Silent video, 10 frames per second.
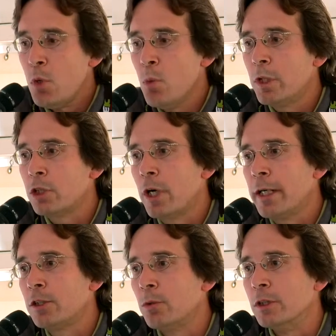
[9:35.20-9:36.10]
we're
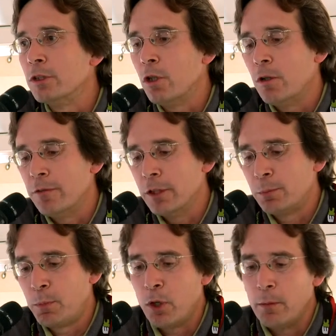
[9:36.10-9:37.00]
trying to resolve this
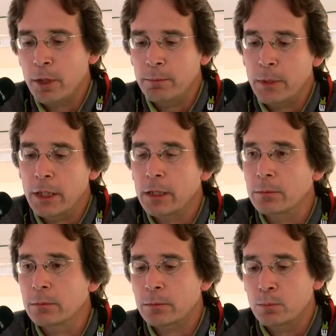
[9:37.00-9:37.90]

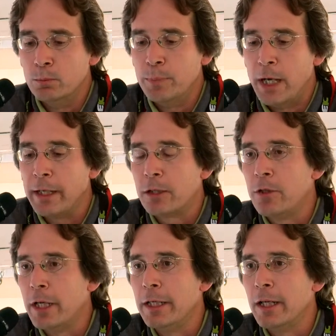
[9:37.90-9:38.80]
problem by
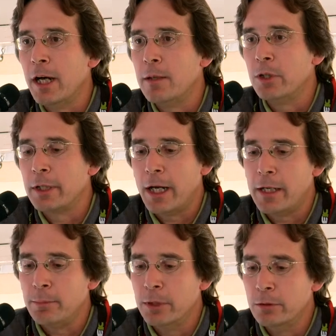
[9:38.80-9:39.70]
creating hybrid
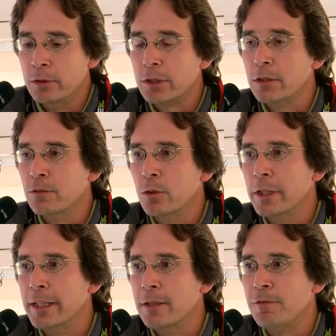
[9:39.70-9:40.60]
kite balloons to
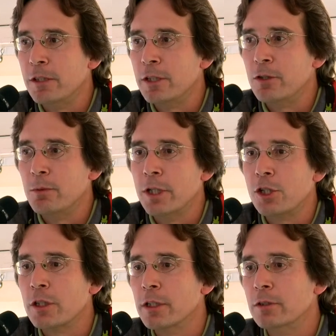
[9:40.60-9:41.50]
avoid the iffy
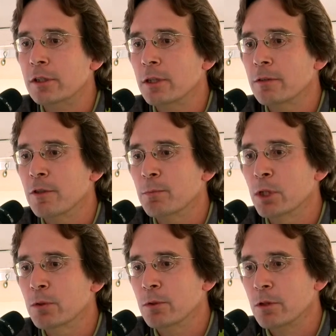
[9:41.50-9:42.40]
situation that you see of the
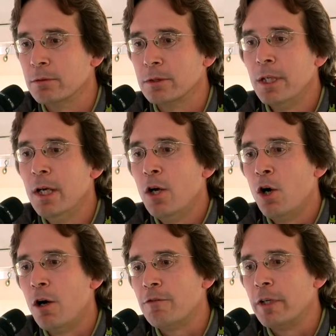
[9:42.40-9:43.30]
balloon
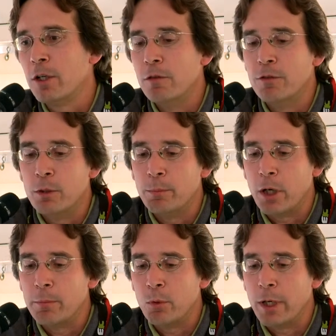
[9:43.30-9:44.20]
hovering over a
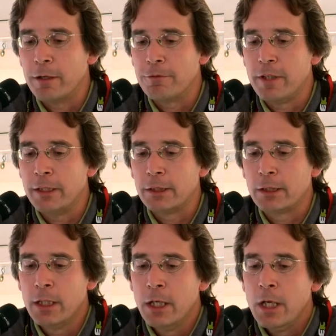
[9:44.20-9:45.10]
barbed wire fence.